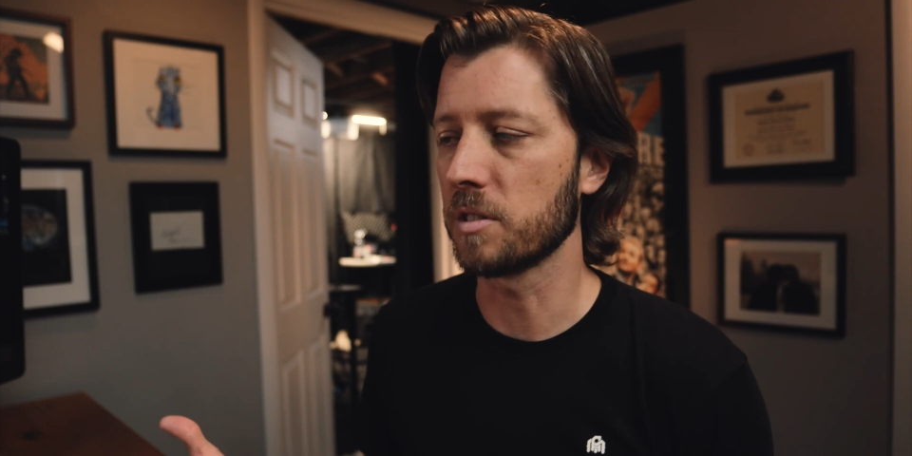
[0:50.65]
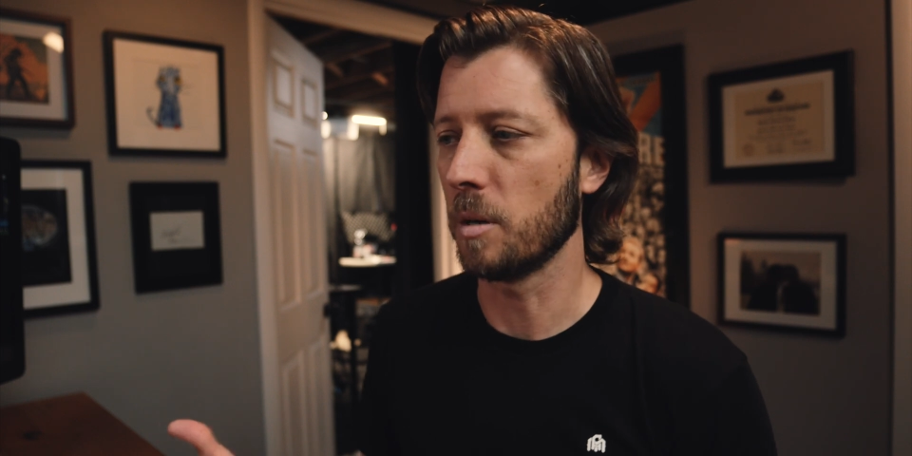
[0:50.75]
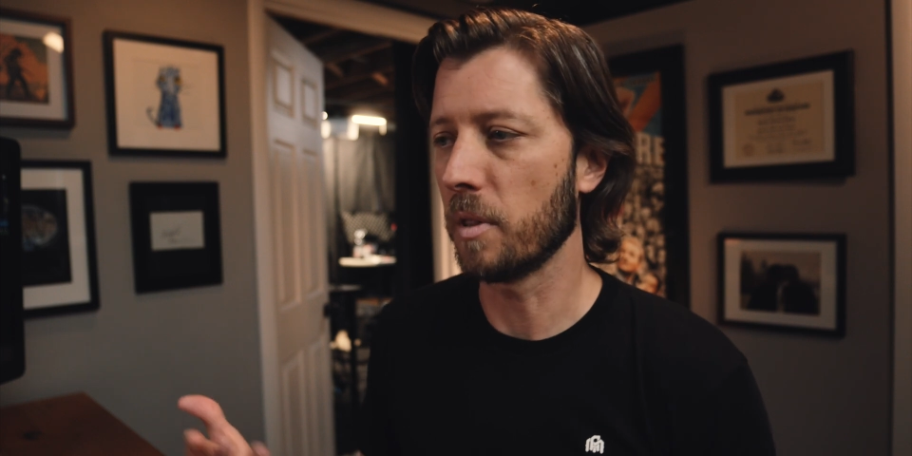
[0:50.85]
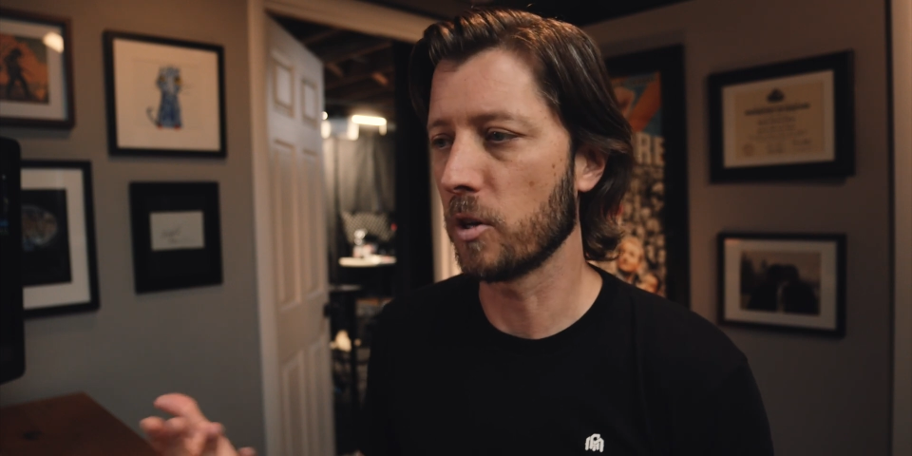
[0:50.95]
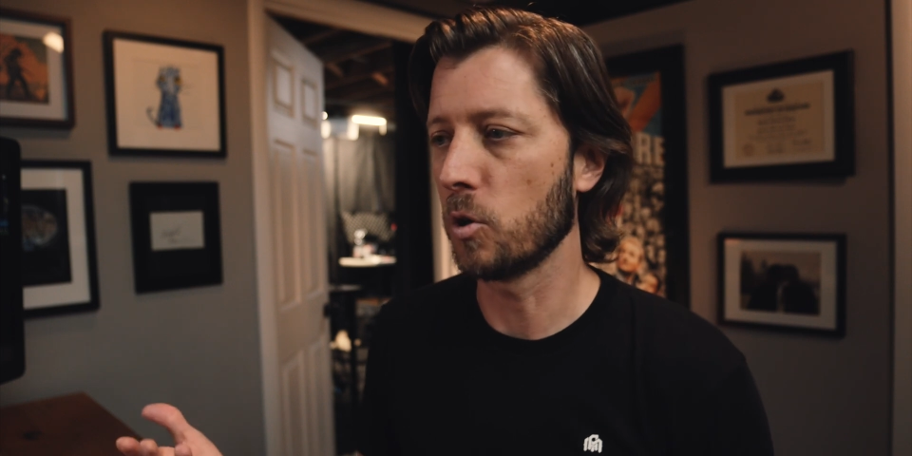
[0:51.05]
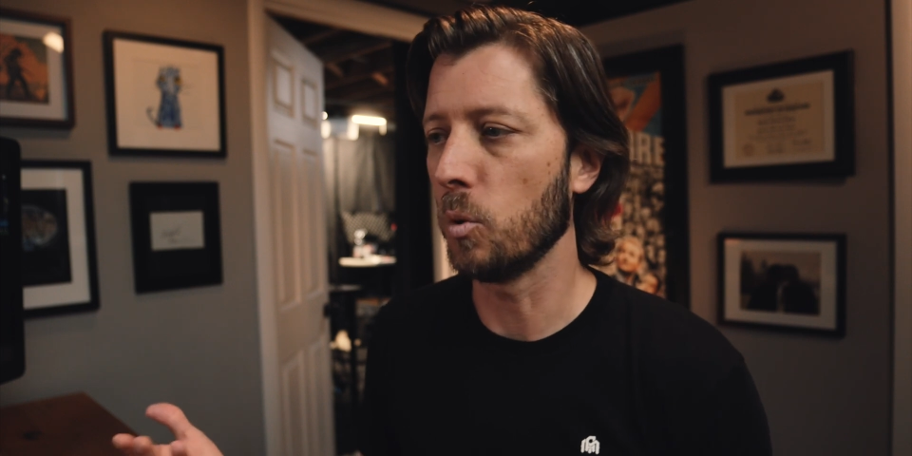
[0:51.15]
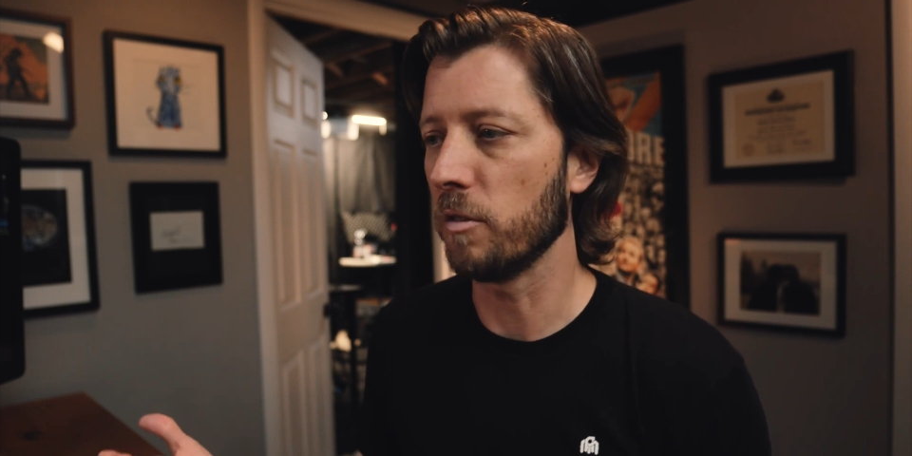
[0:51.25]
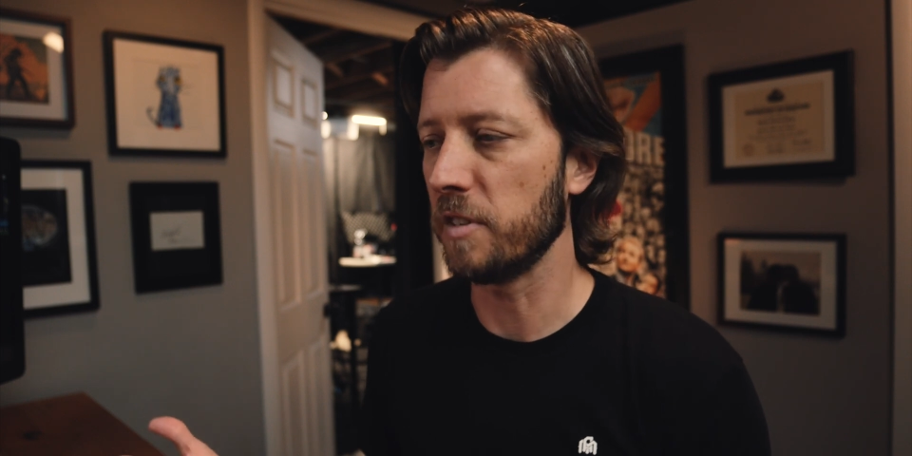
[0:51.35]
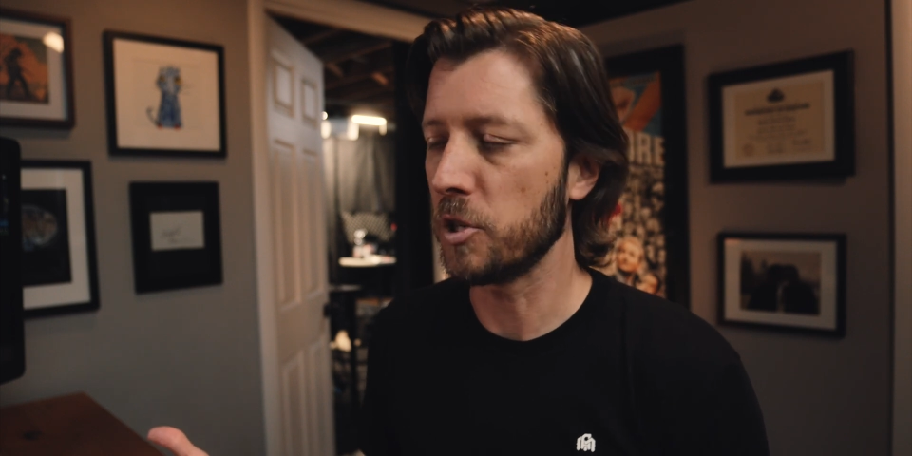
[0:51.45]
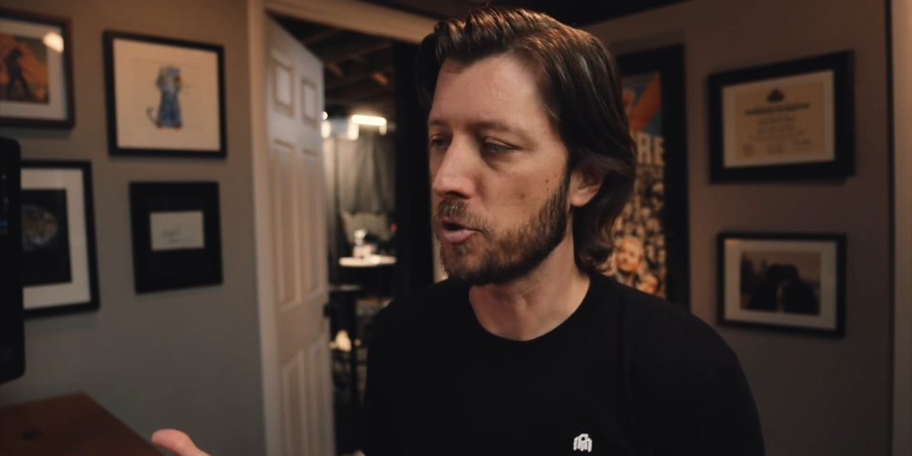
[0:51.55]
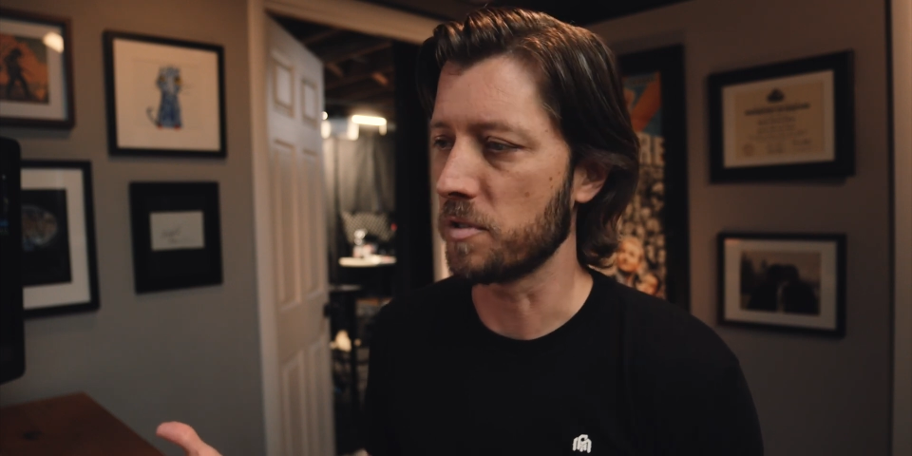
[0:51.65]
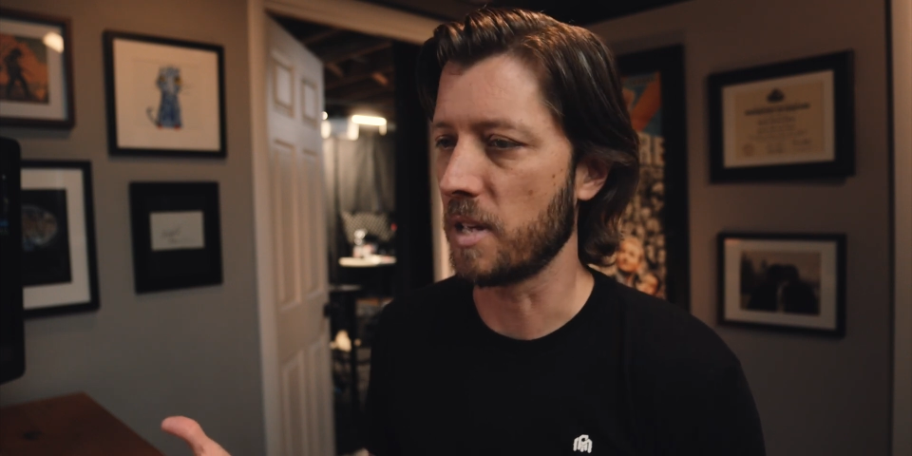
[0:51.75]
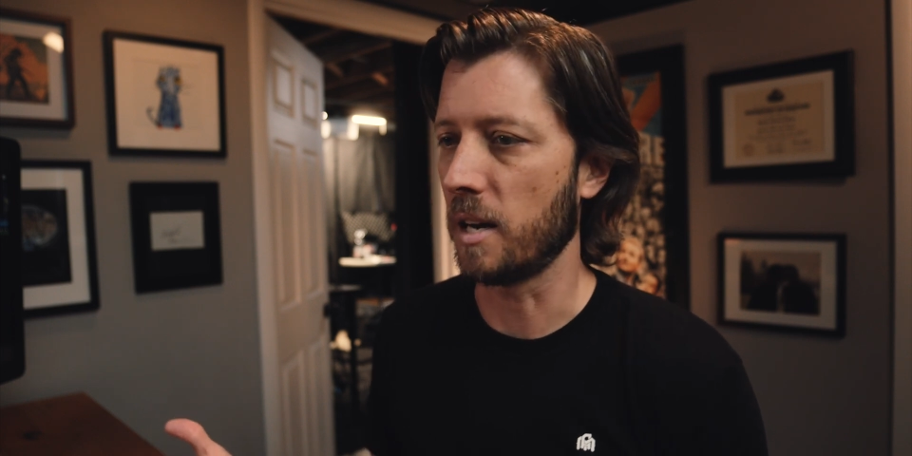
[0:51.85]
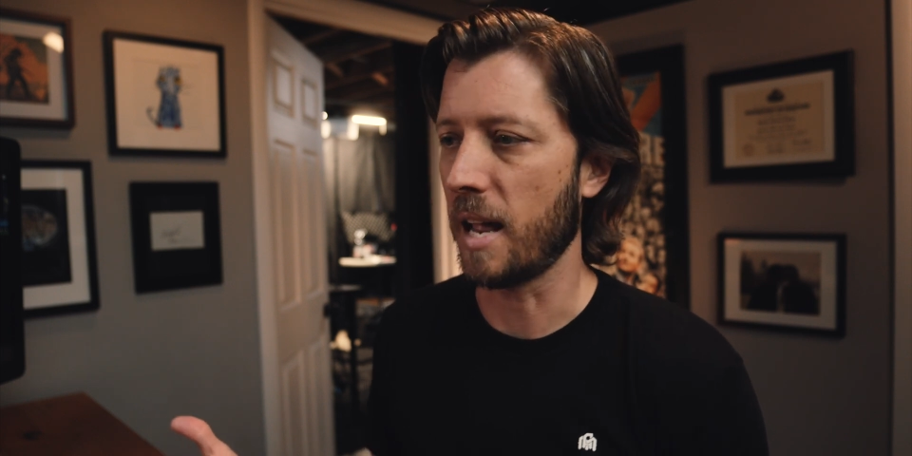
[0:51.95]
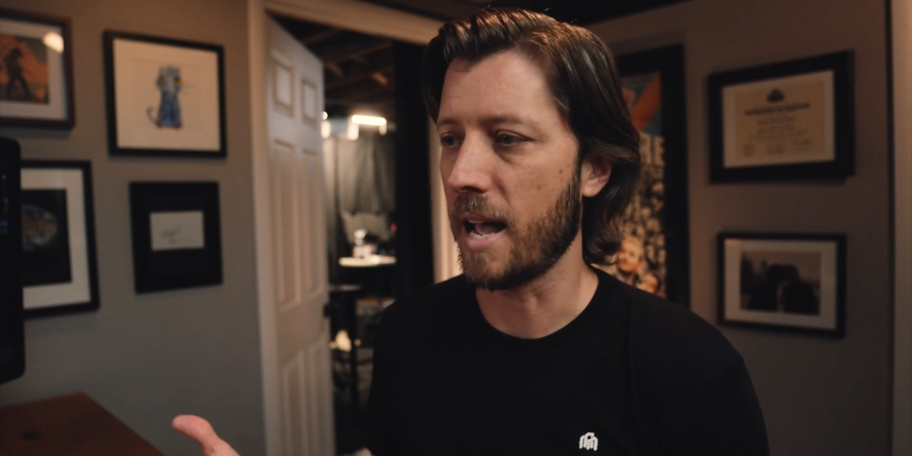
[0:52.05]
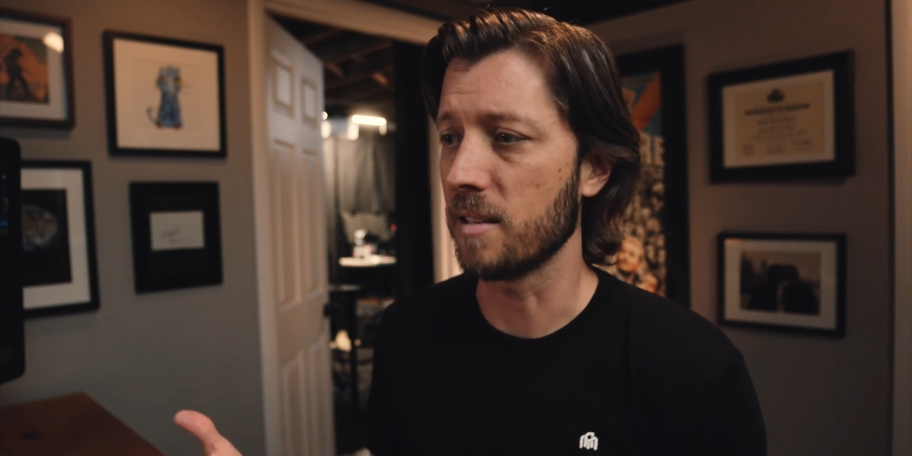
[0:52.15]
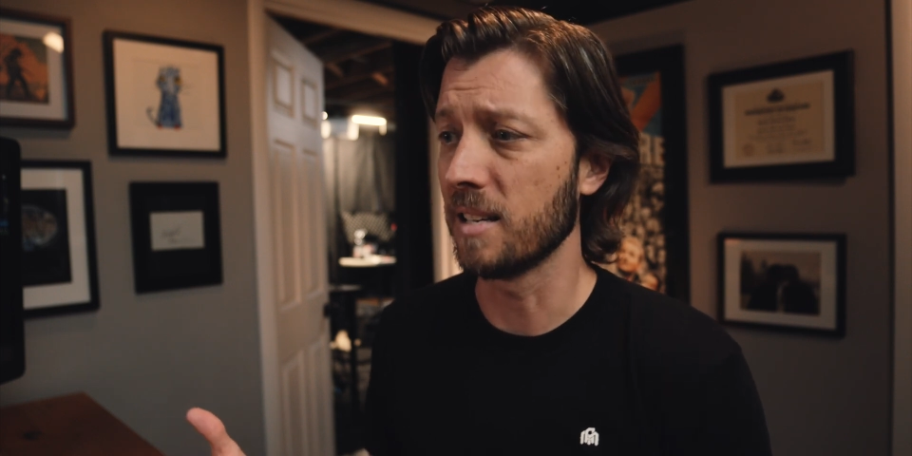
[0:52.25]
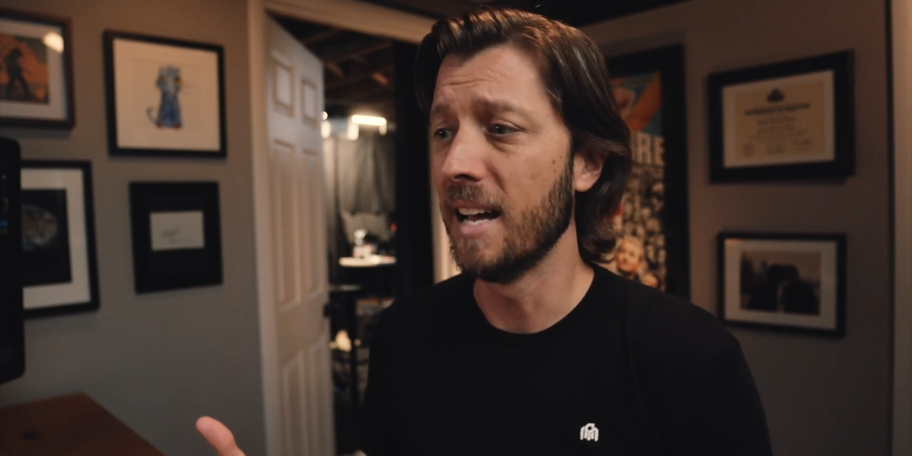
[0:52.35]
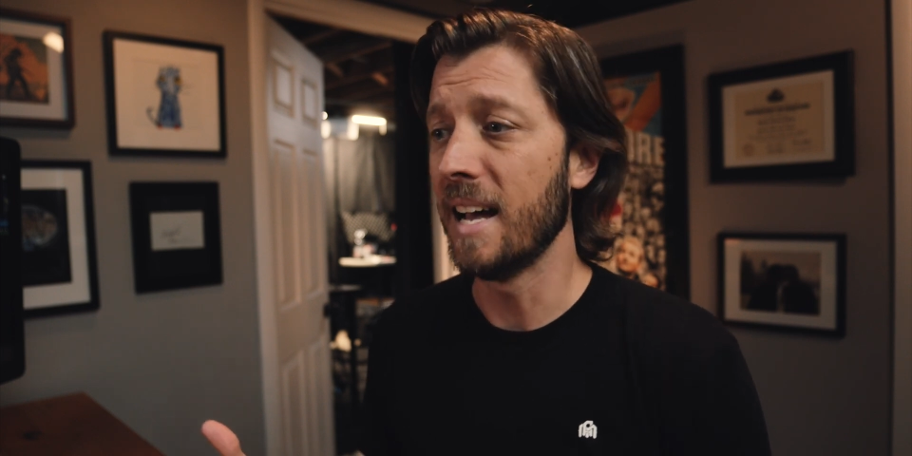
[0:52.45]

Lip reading: some of the cool features that it has,